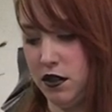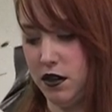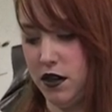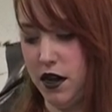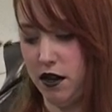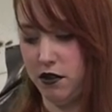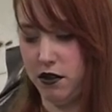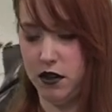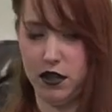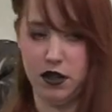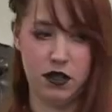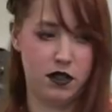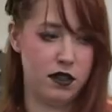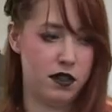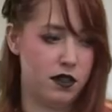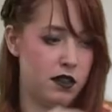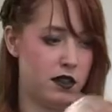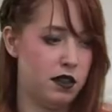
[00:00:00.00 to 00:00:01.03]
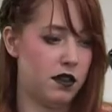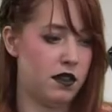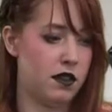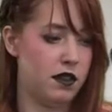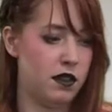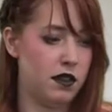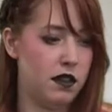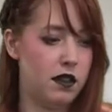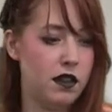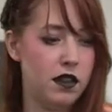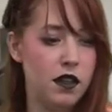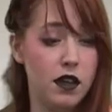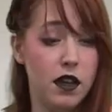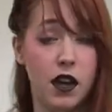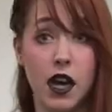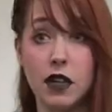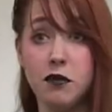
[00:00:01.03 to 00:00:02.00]
Now,
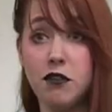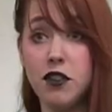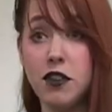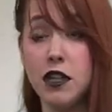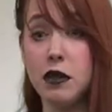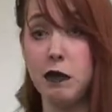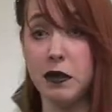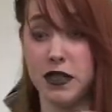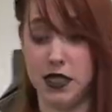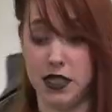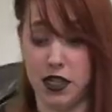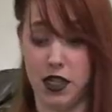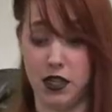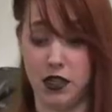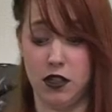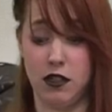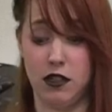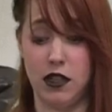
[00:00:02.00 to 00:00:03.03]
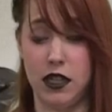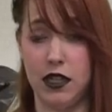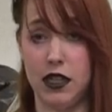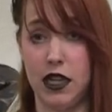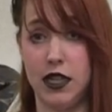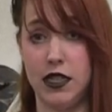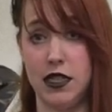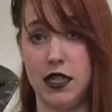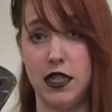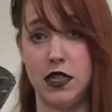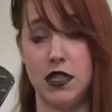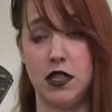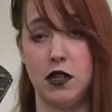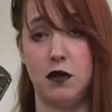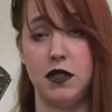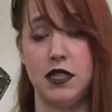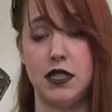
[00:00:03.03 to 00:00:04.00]
I'm feeling particularly lazy,
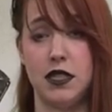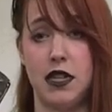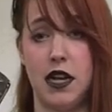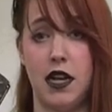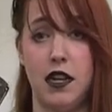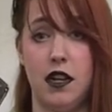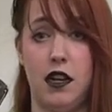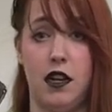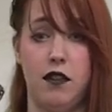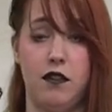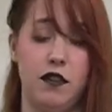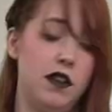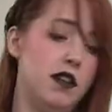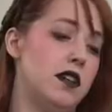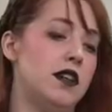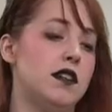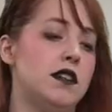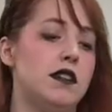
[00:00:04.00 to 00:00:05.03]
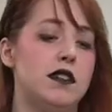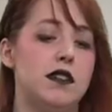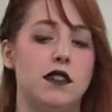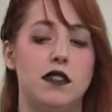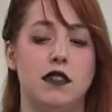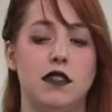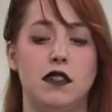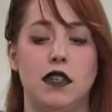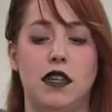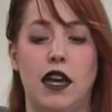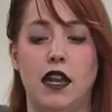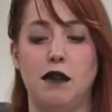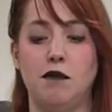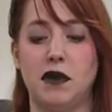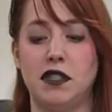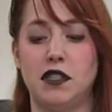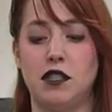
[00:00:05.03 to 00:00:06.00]
so instead of
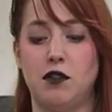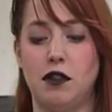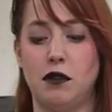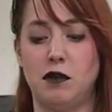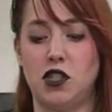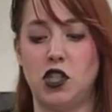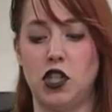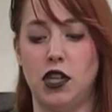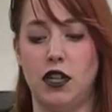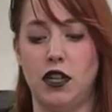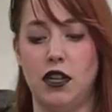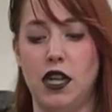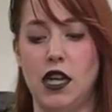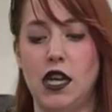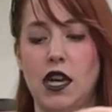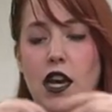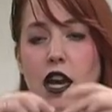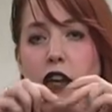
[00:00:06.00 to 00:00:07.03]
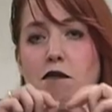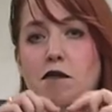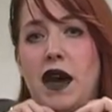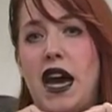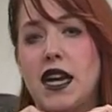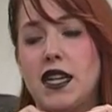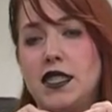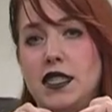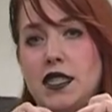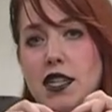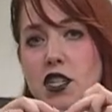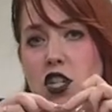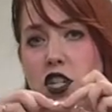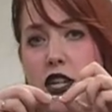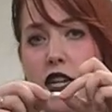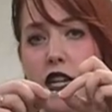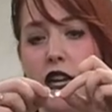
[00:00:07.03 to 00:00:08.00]
getting my sewing machine and back
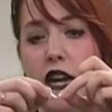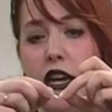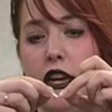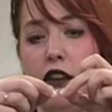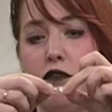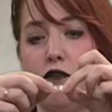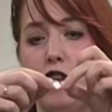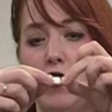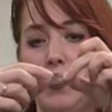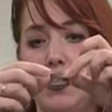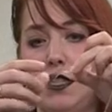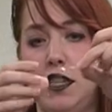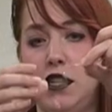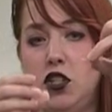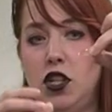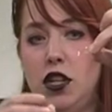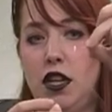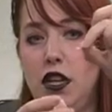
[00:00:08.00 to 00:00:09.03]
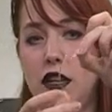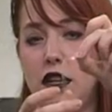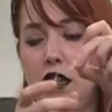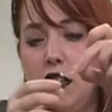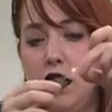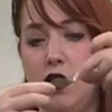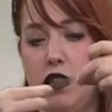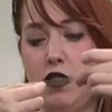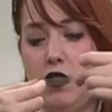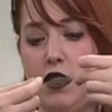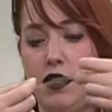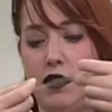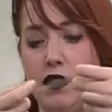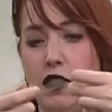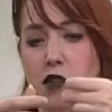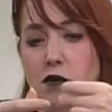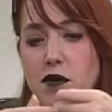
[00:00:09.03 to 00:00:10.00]
stitching and front stitching
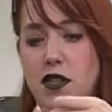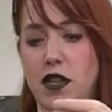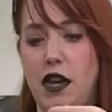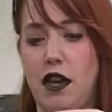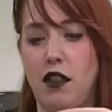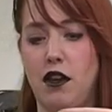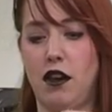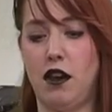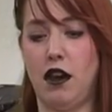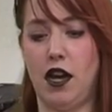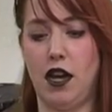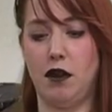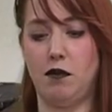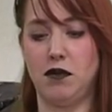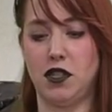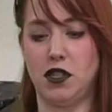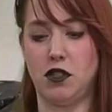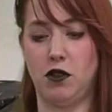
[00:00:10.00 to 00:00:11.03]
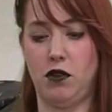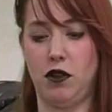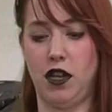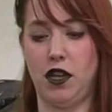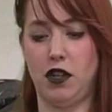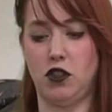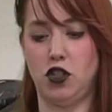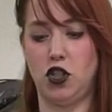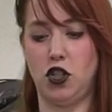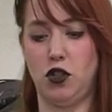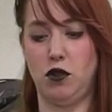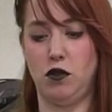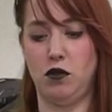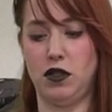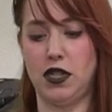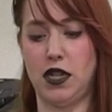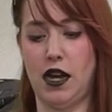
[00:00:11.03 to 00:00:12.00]
this loop together, I am just going
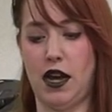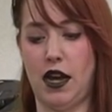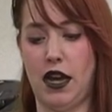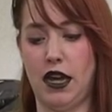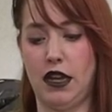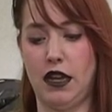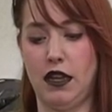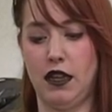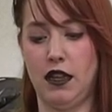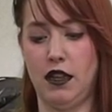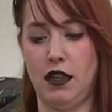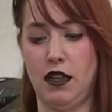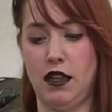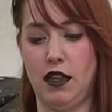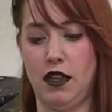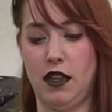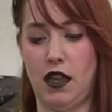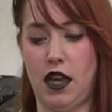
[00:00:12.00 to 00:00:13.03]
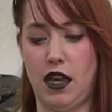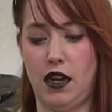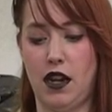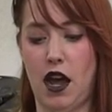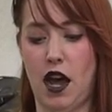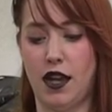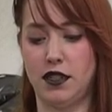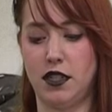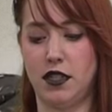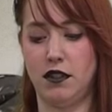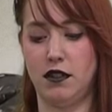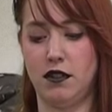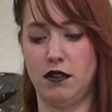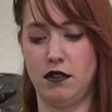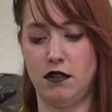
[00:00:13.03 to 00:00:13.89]
to tie a knot.